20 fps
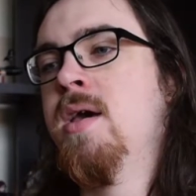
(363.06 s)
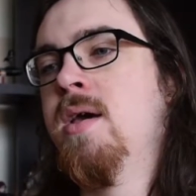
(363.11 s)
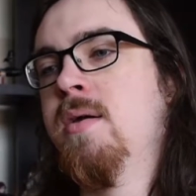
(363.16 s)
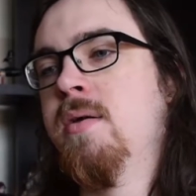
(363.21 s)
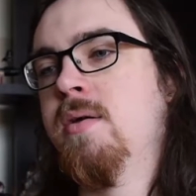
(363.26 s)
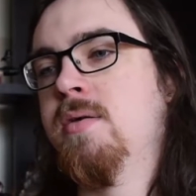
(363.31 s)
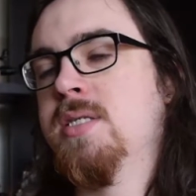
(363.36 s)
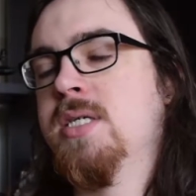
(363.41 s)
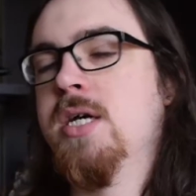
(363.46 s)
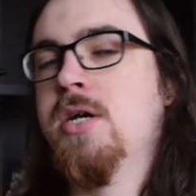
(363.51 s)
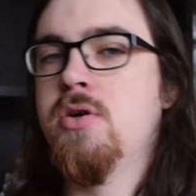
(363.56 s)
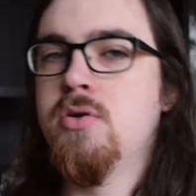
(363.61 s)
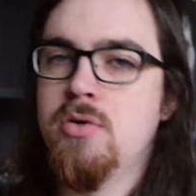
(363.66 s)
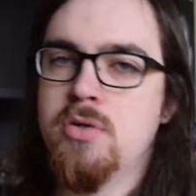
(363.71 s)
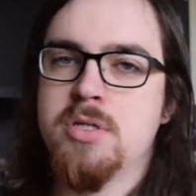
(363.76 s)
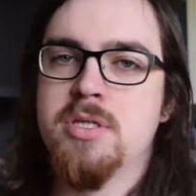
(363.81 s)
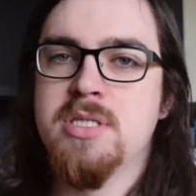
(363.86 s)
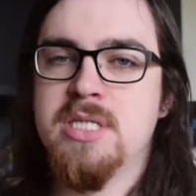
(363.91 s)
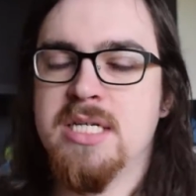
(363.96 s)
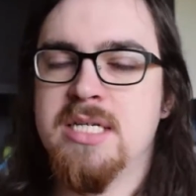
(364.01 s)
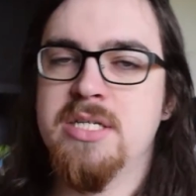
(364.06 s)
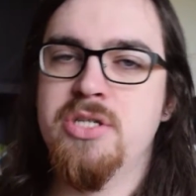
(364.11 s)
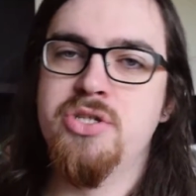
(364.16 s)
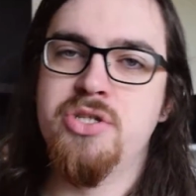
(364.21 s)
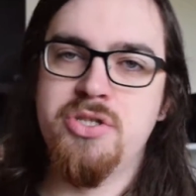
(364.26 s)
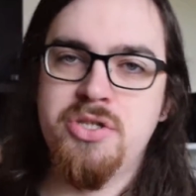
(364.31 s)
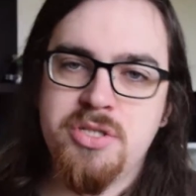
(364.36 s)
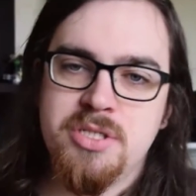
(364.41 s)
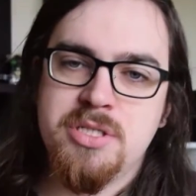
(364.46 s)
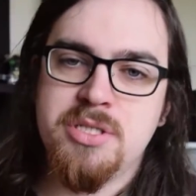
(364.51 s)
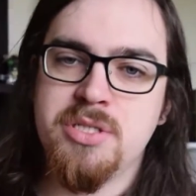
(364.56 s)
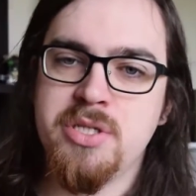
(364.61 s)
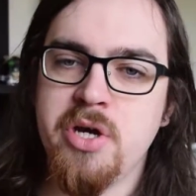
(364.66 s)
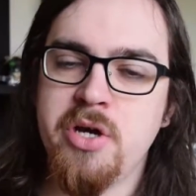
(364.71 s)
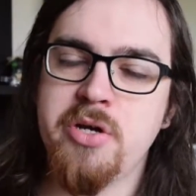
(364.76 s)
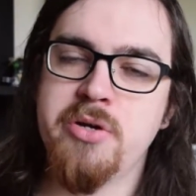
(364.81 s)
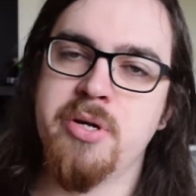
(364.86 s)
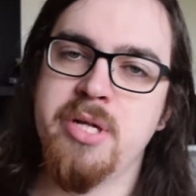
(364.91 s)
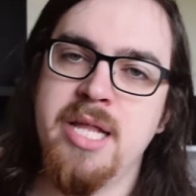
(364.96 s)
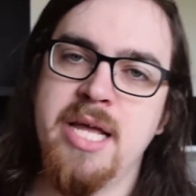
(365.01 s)
I was like, good, because I can introduce
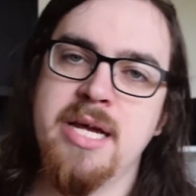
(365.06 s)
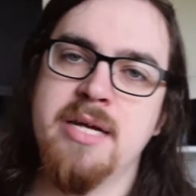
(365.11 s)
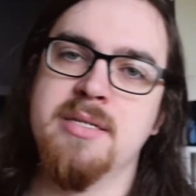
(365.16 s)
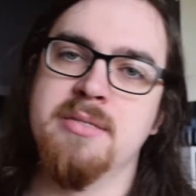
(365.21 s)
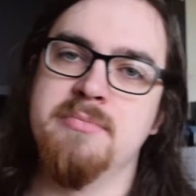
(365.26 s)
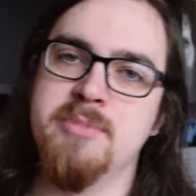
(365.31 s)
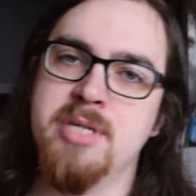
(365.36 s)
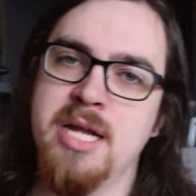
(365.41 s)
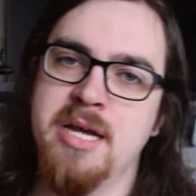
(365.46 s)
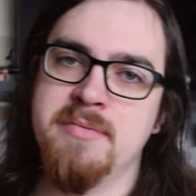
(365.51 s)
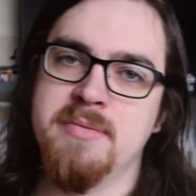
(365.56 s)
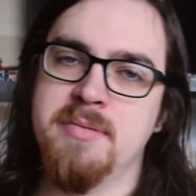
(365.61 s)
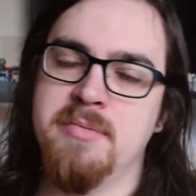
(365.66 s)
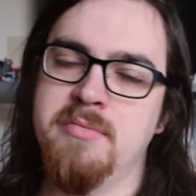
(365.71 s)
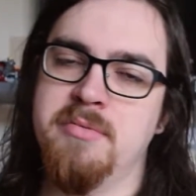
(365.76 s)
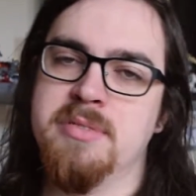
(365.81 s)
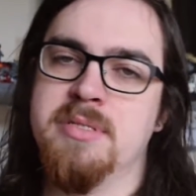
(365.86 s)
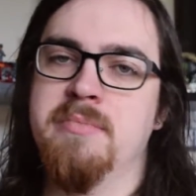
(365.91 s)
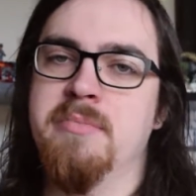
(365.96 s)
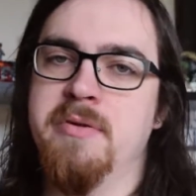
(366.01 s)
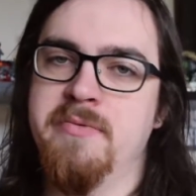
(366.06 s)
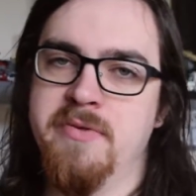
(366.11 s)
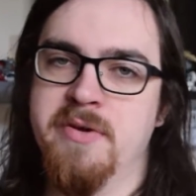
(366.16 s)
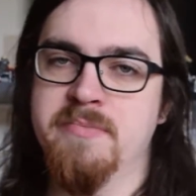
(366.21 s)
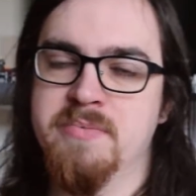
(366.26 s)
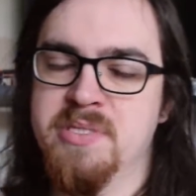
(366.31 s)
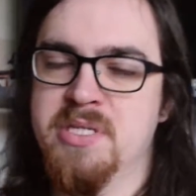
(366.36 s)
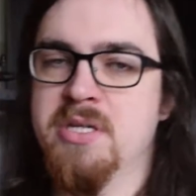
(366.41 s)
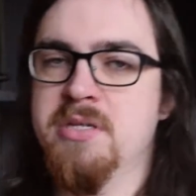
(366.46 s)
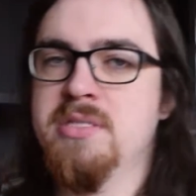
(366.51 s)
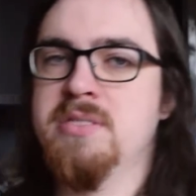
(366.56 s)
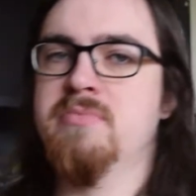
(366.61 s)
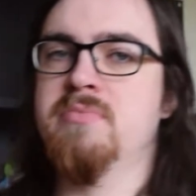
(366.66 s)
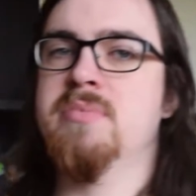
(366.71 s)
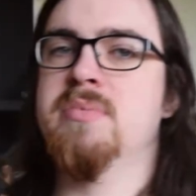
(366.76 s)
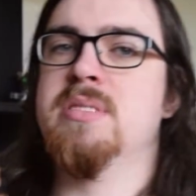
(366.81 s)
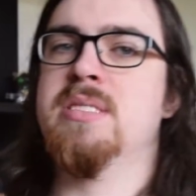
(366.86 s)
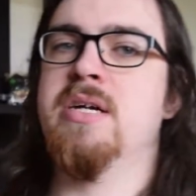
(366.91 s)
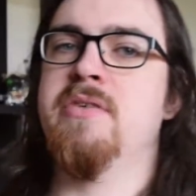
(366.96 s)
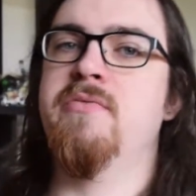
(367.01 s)
Ahsoka in there, because I'm going to have some other episodes
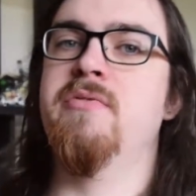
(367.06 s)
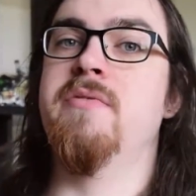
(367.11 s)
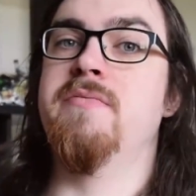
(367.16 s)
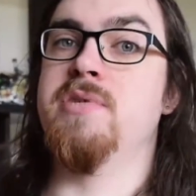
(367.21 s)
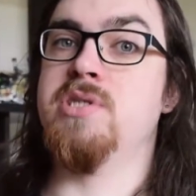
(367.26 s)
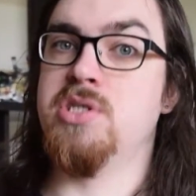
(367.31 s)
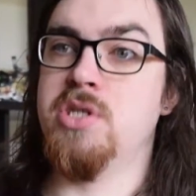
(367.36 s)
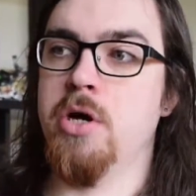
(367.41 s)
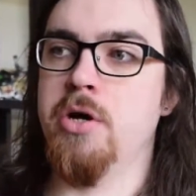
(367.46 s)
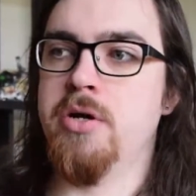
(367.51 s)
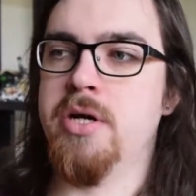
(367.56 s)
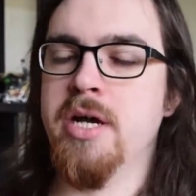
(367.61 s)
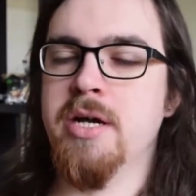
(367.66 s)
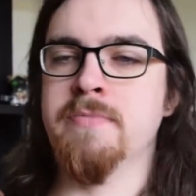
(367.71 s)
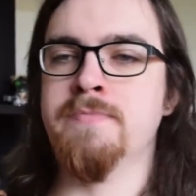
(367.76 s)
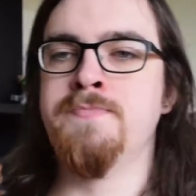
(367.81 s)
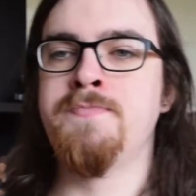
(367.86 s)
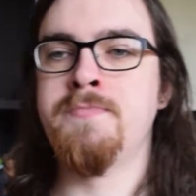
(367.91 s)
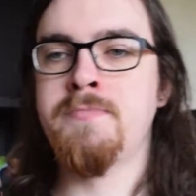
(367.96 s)
and stuff with Ahsoka.